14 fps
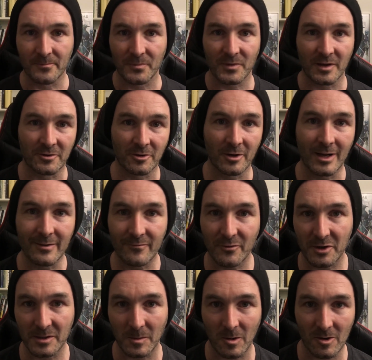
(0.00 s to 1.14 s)
I don't have
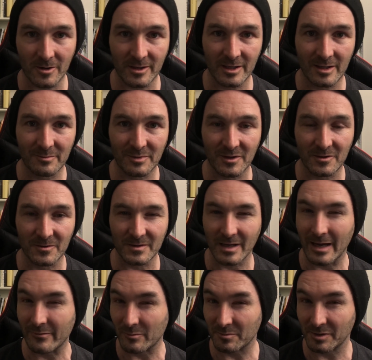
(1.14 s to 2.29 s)
very long here because I
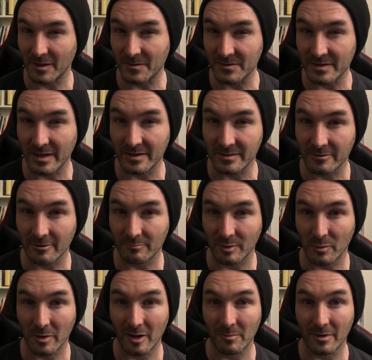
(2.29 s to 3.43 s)
haven't planned this out terribly
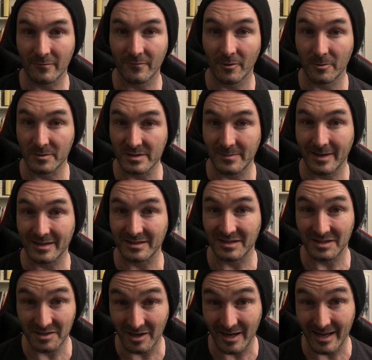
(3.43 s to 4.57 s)
well. My phone is about to
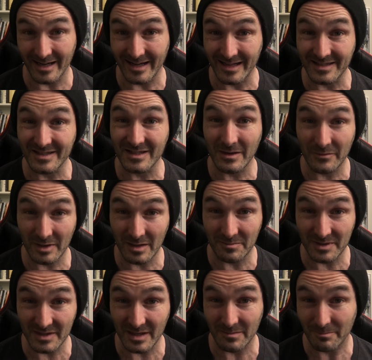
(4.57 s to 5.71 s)
die. It has
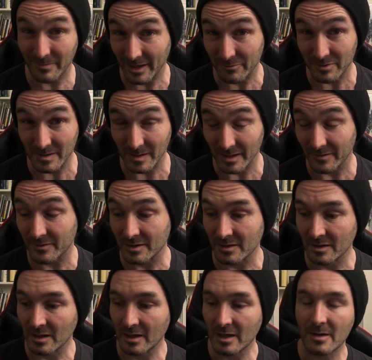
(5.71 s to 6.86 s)
17% battery left.
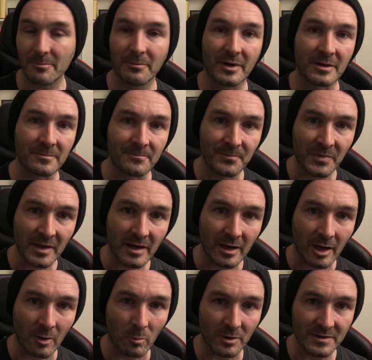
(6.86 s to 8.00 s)
But
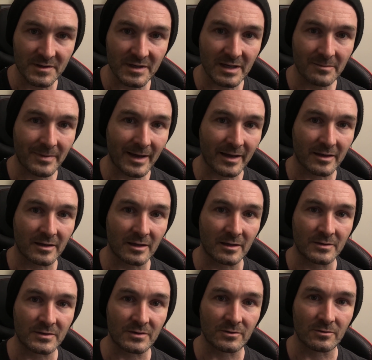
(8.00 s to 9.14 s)
I wanted to get back
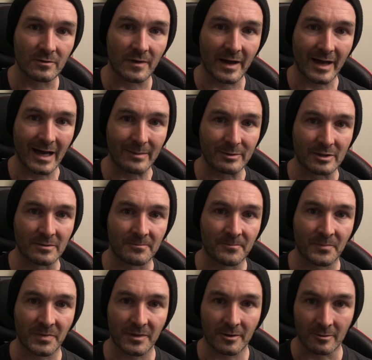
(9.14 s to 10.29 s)
into the habit
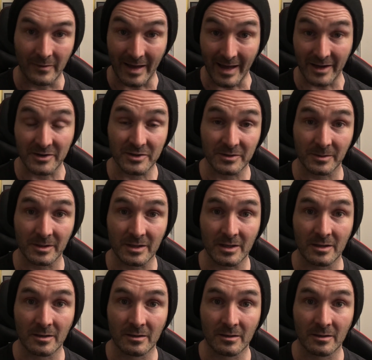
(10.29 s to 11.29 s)
of actually